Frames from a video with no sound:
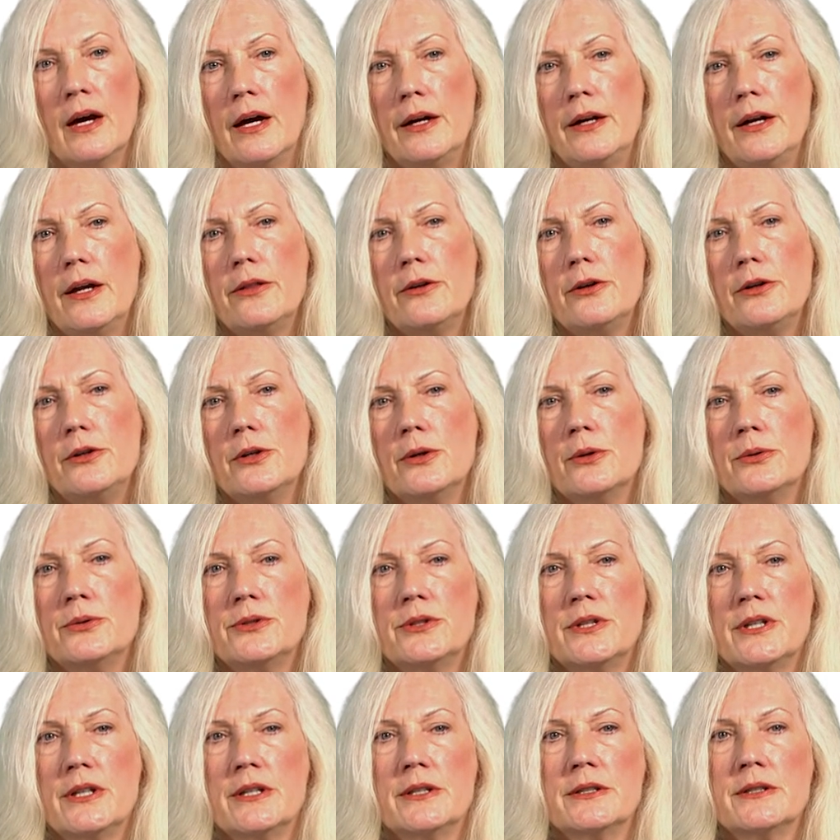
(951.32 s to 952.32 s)
Another
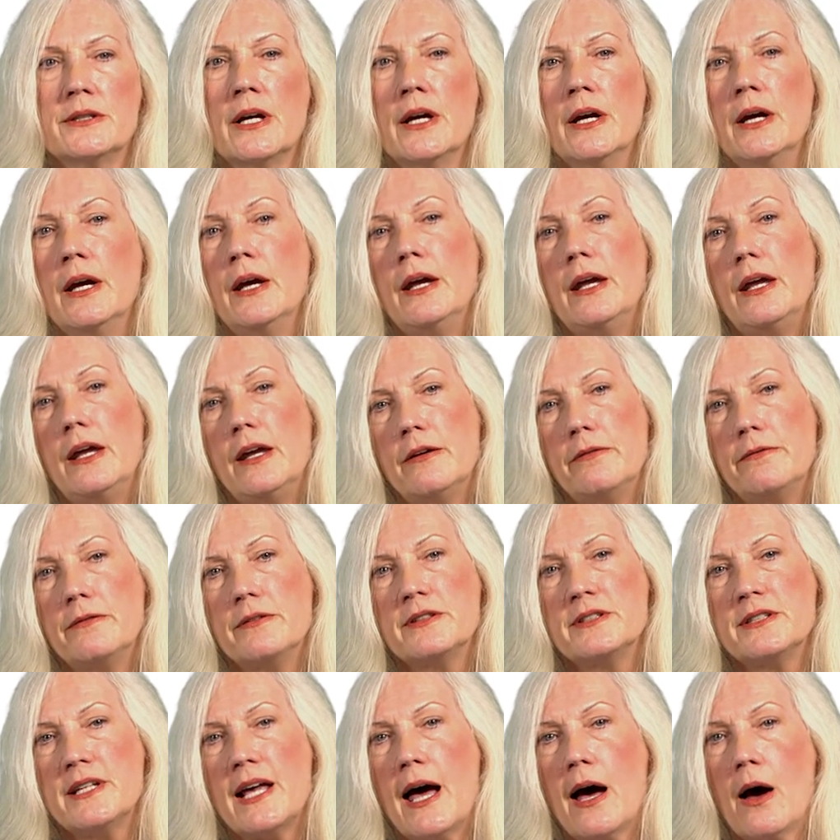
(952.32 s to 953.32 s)
use is if
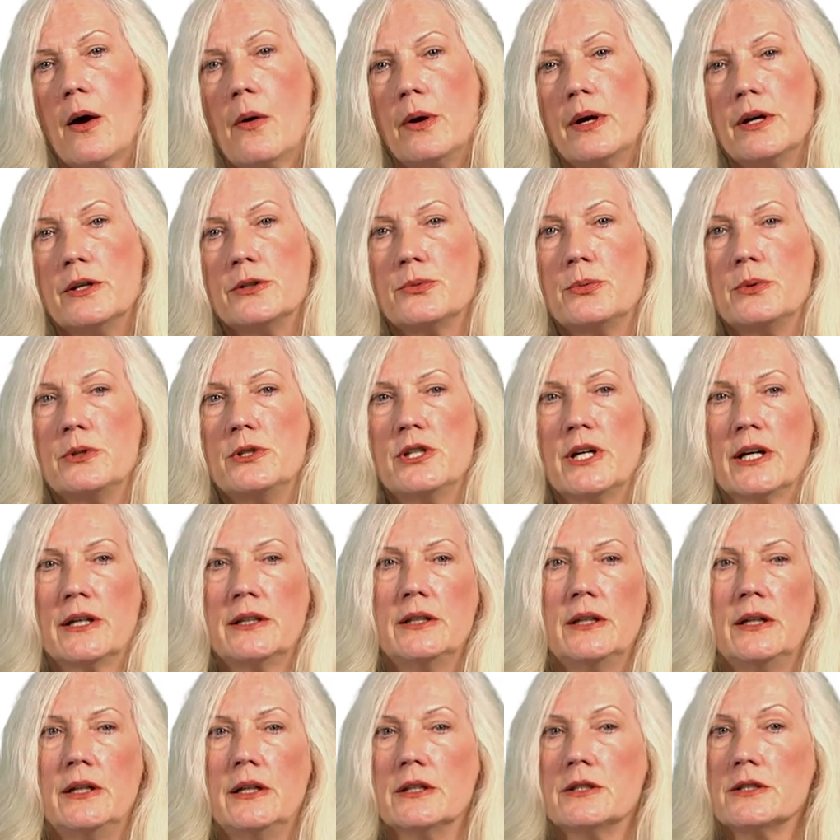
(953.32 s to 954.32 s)
a sow has
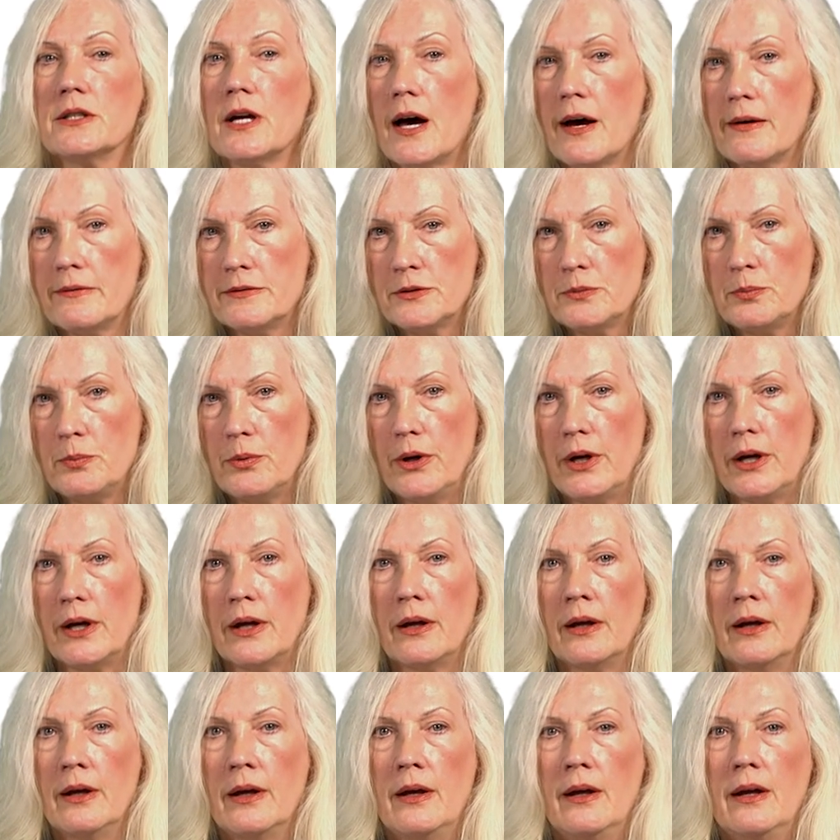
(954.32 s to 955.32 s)
rejected its
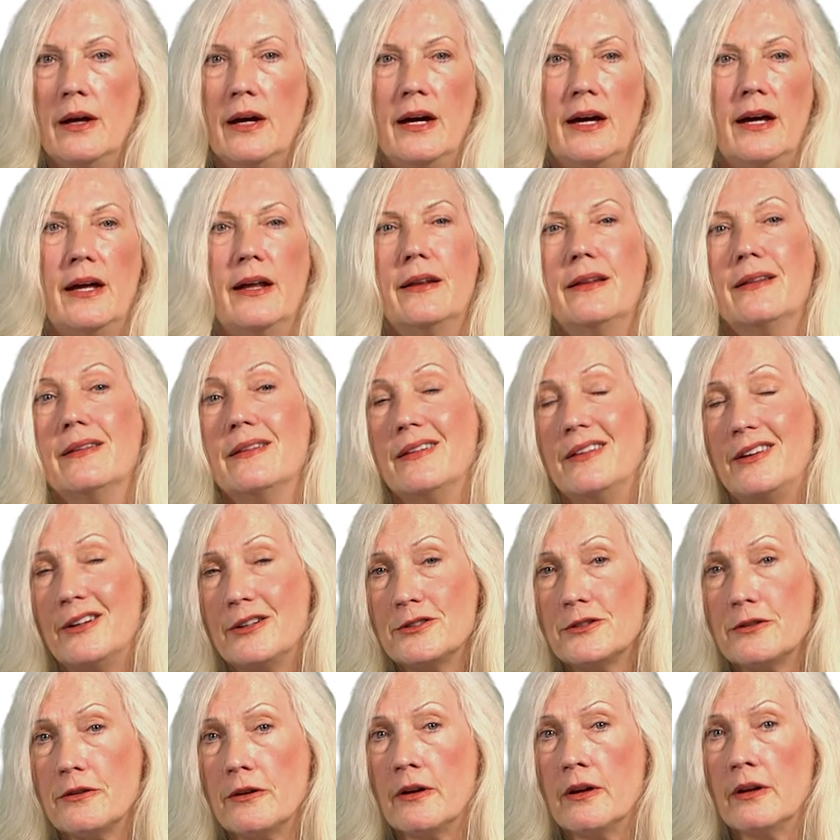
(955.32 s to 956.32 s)
offspring and
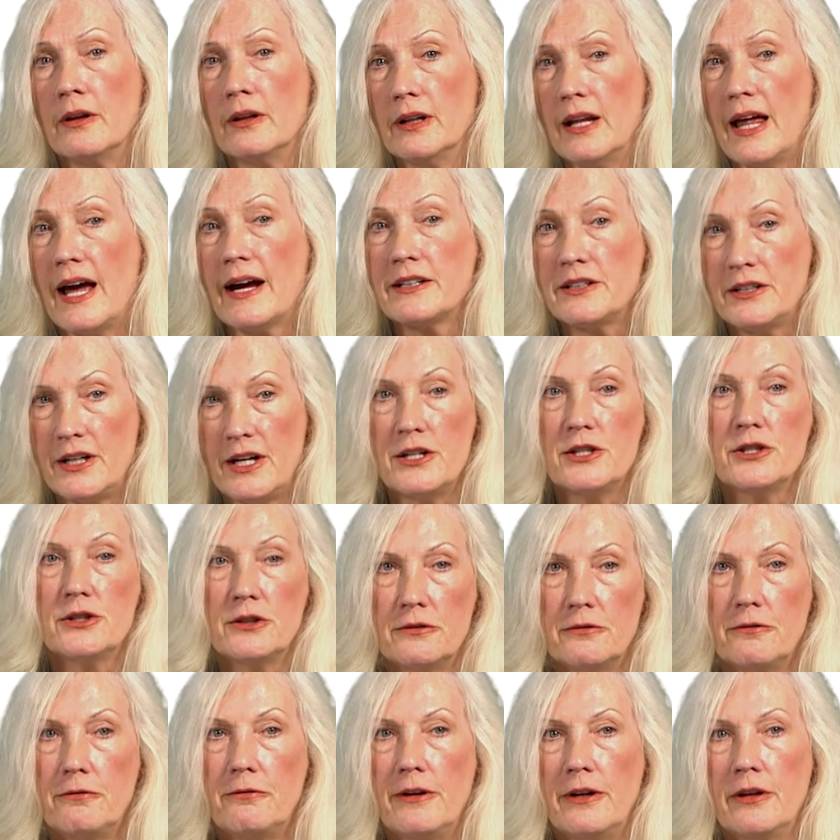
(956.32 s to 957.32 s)
there's a
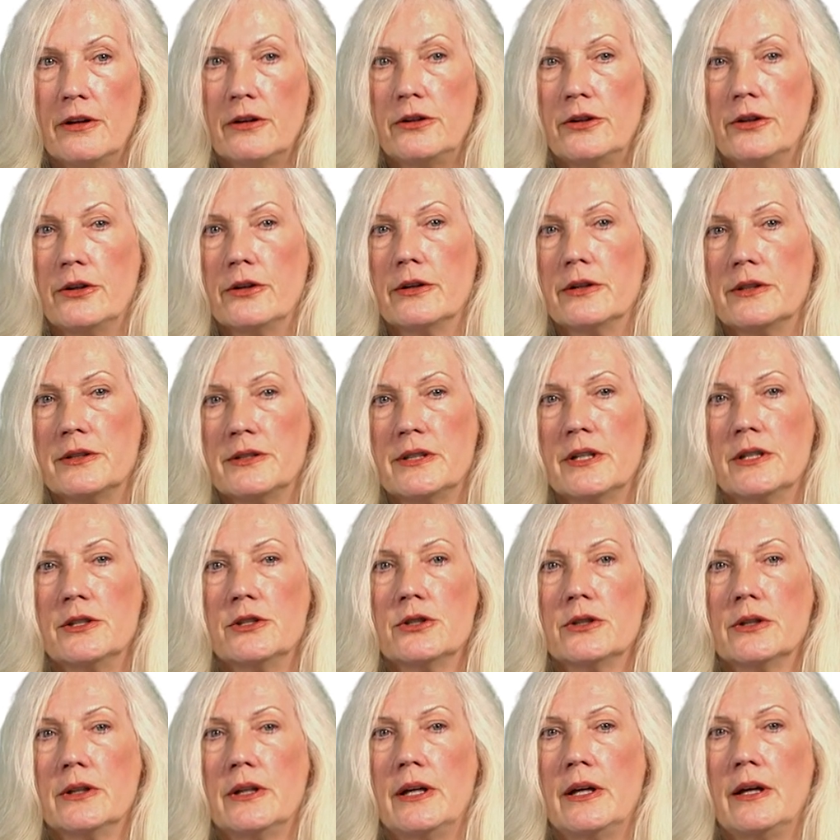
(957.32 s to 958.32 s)
lactation failure,
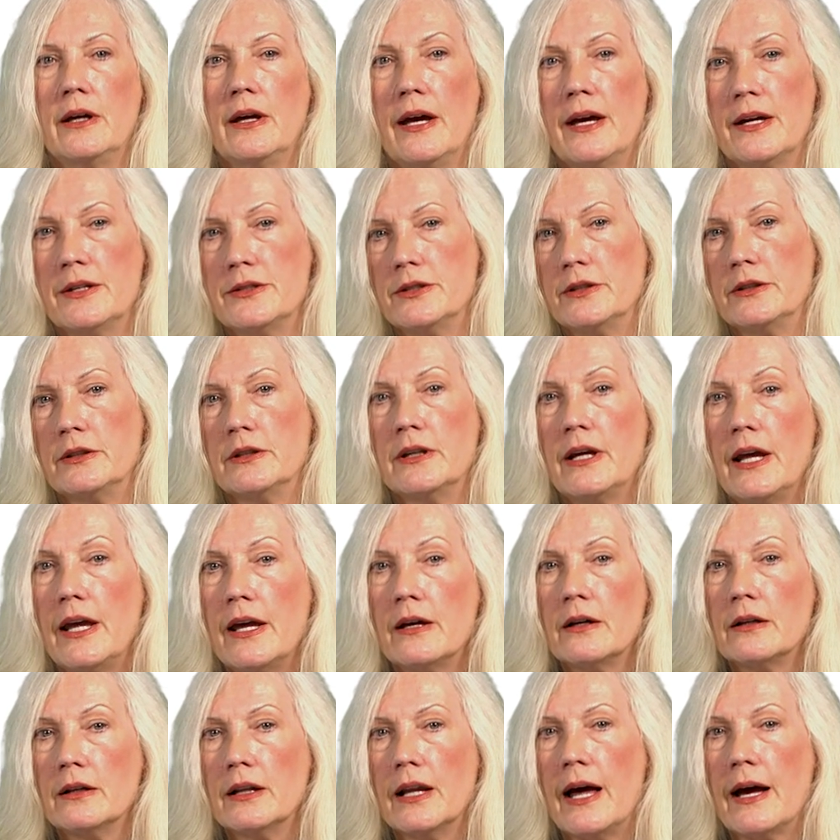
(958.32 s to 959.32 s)
essentially, as in
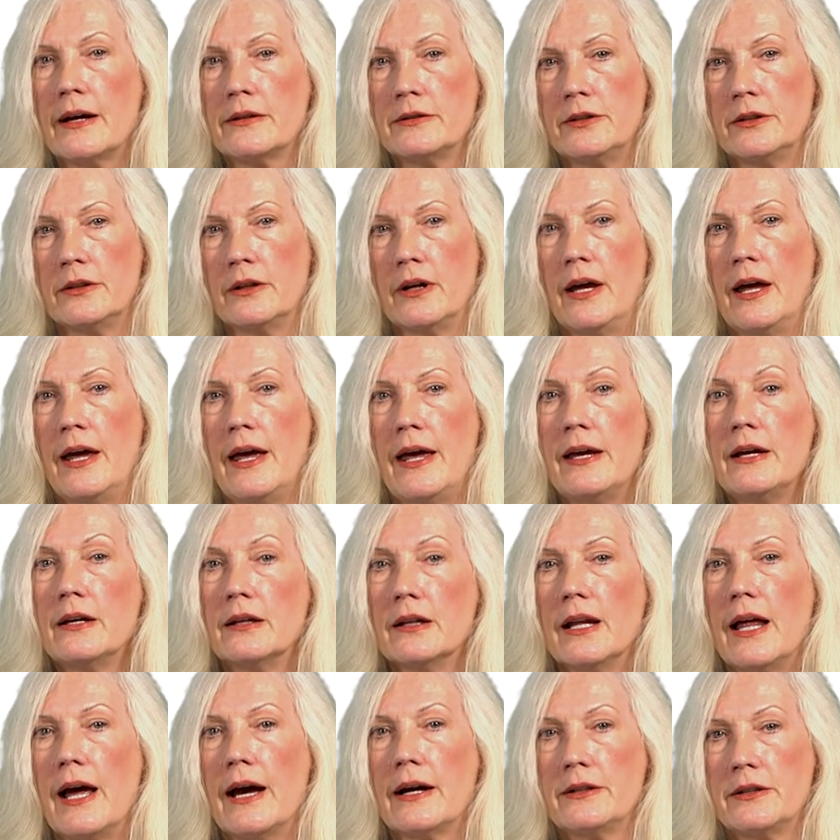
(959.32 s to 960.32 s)

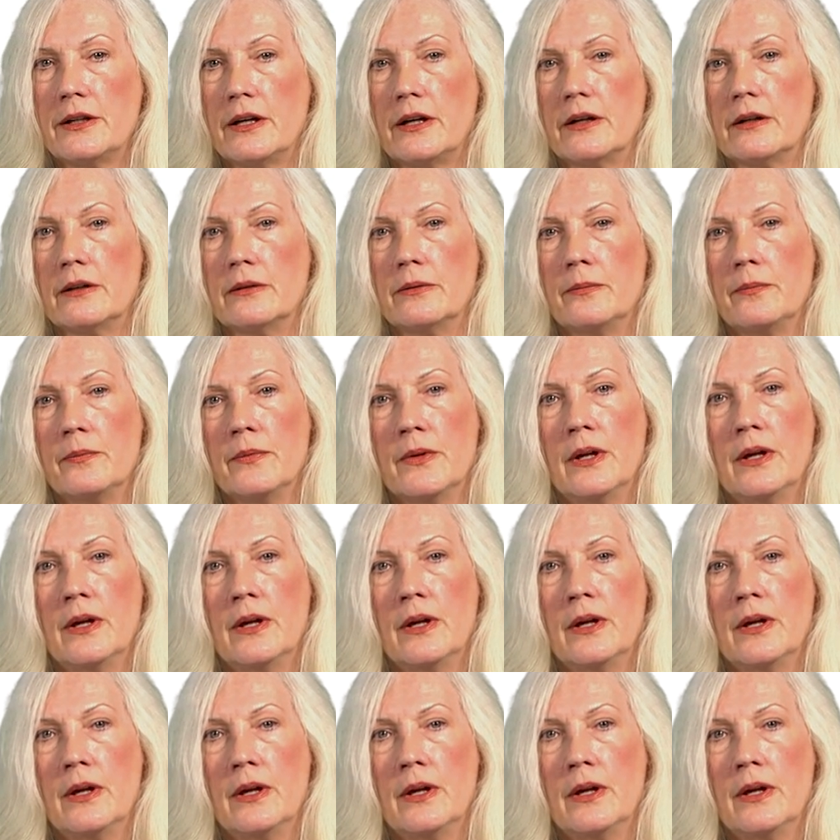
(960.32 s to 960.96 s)
agalactica.